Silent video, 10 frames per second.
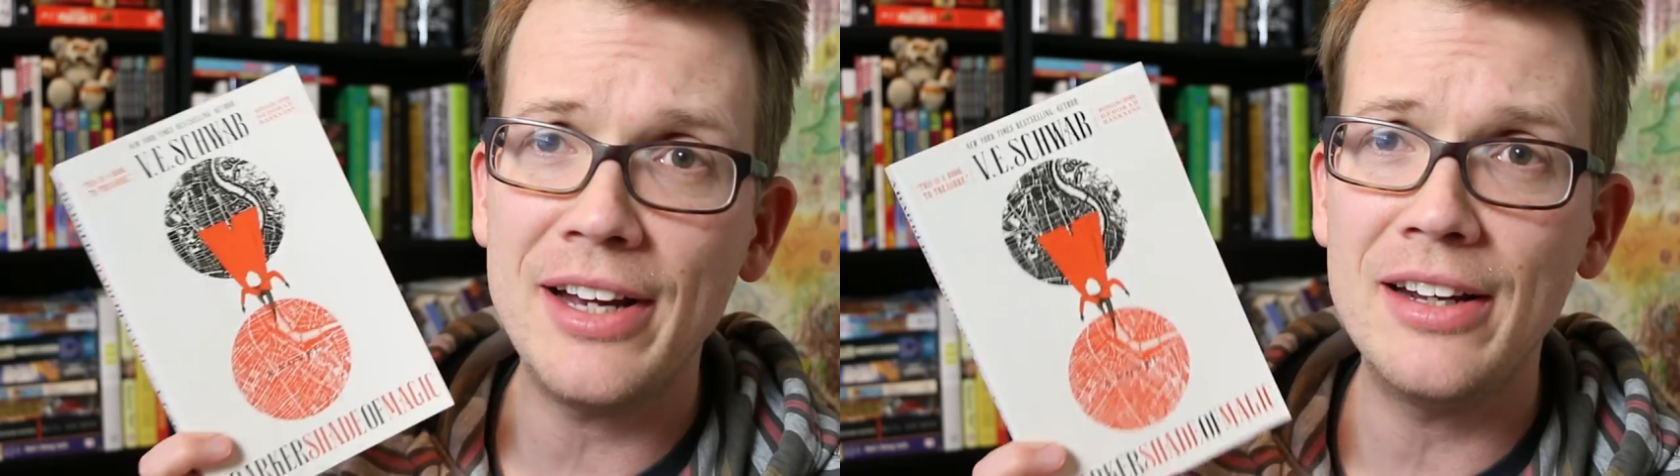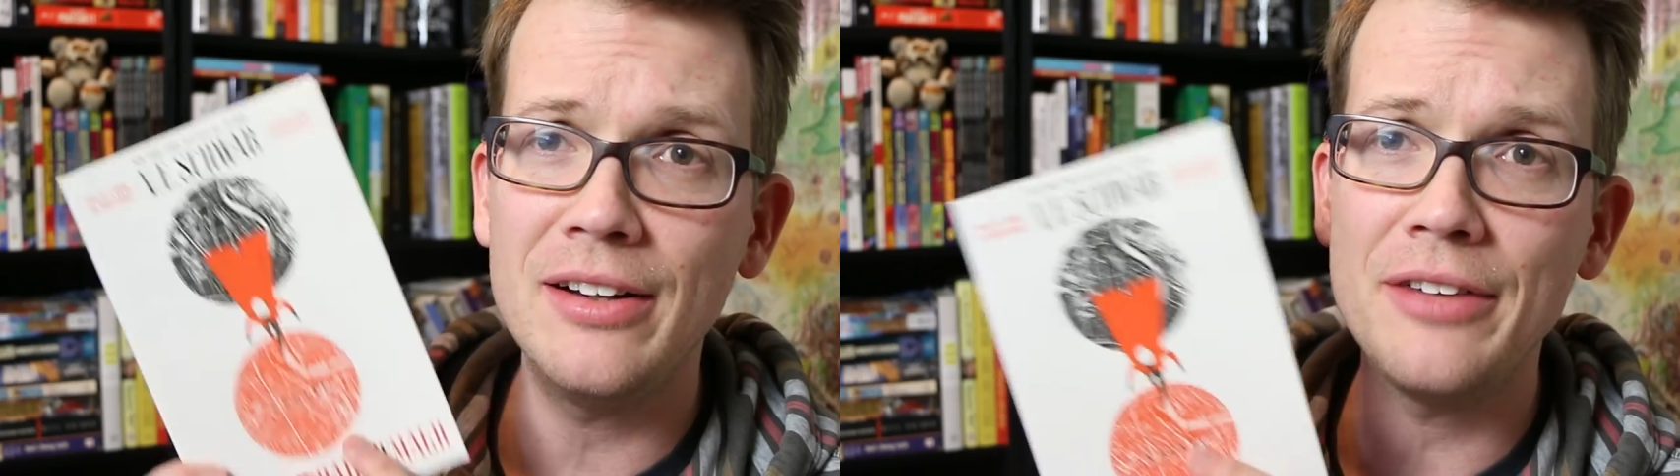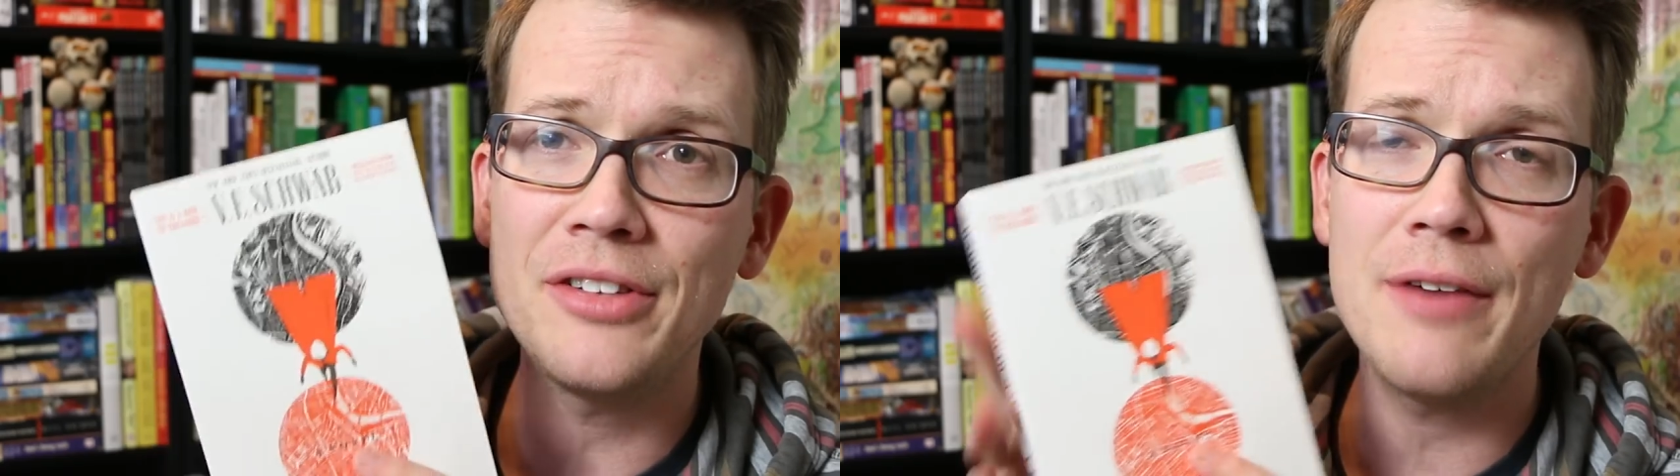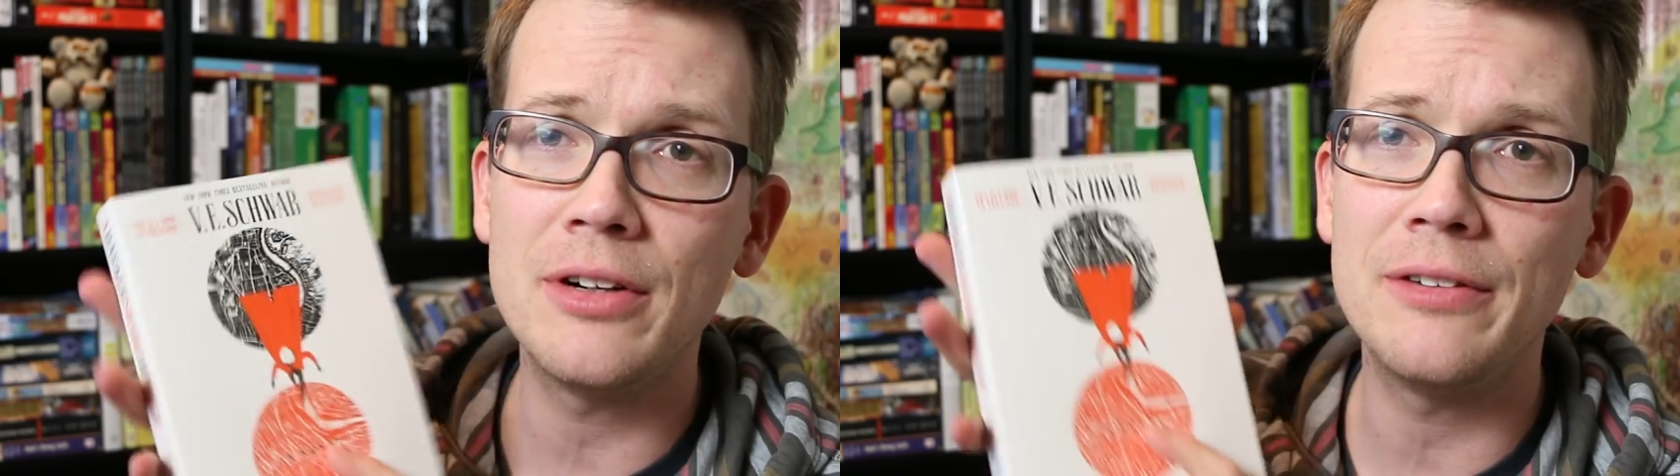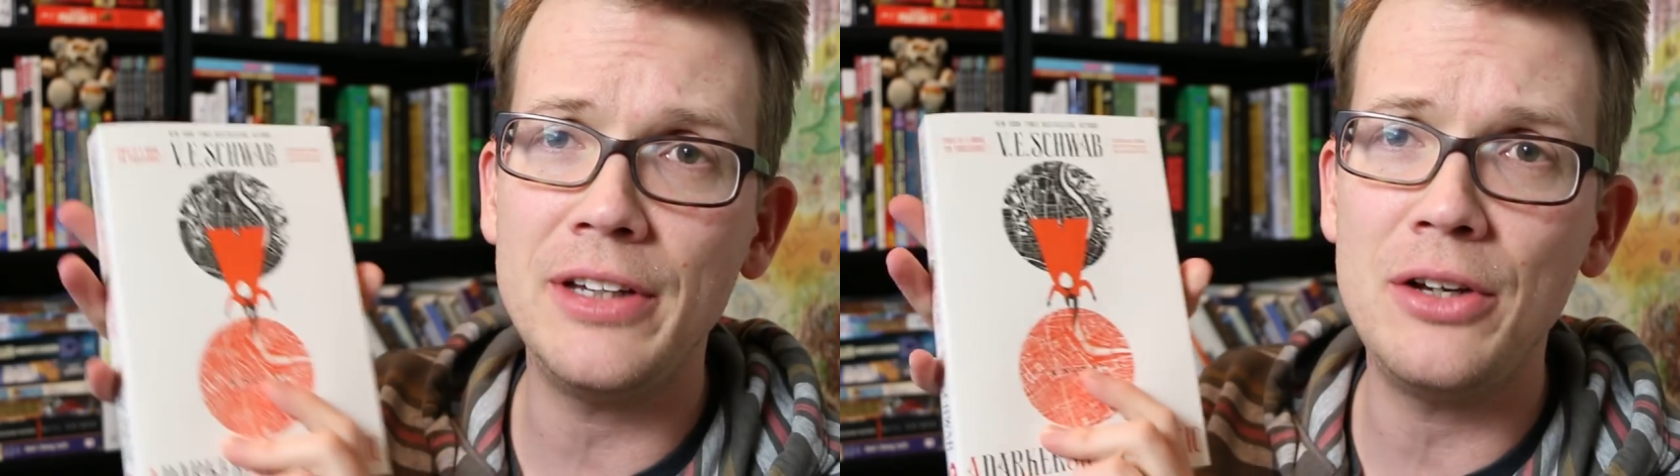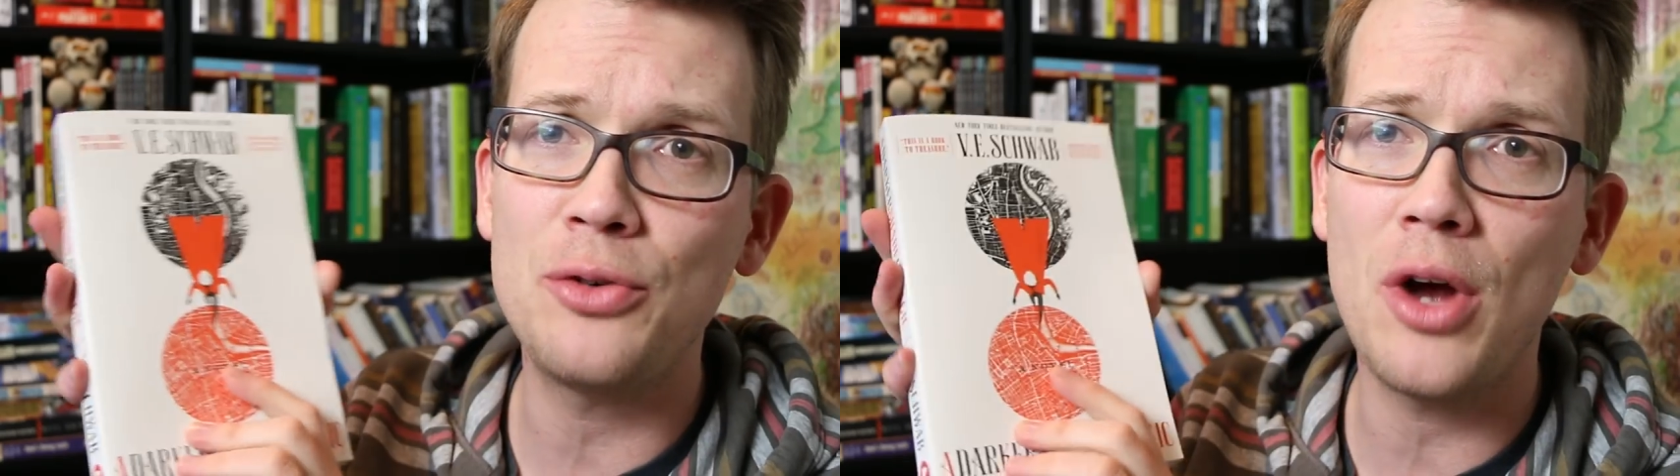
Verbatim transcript: My second to last cover, V.E.